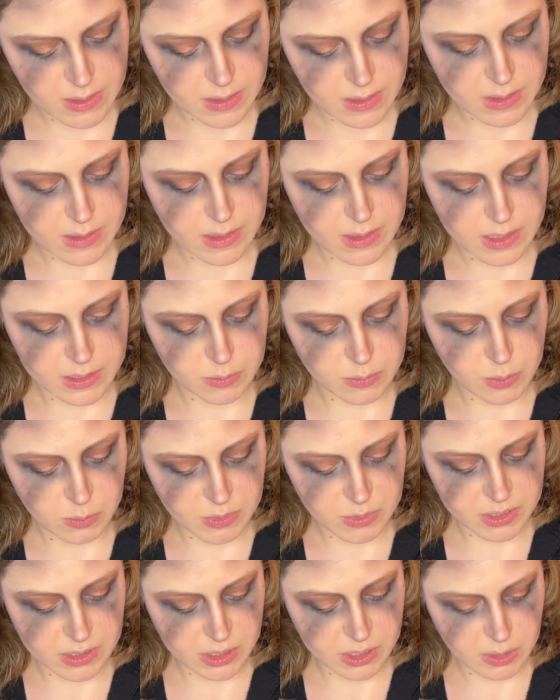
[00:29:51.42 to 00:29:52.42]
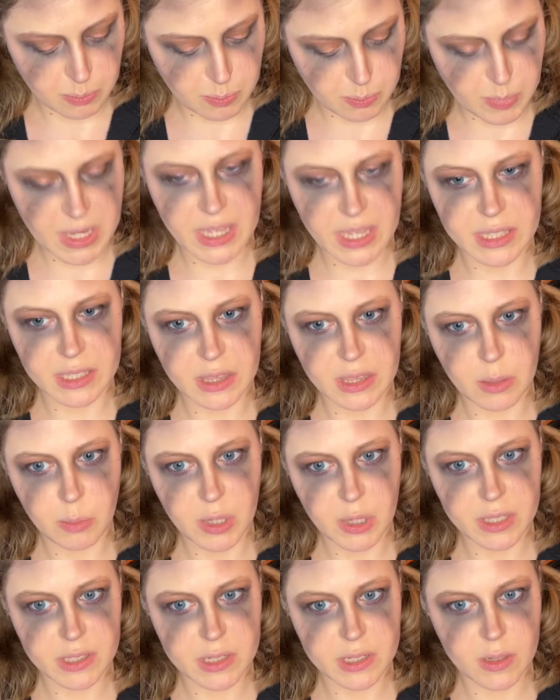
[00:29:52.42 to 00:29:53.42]
Last one was such a pain in the
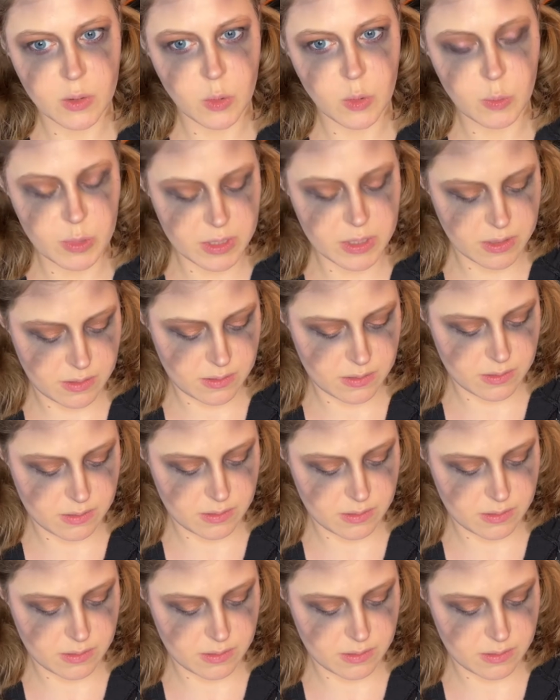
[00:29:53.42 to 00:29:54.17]
butt to open.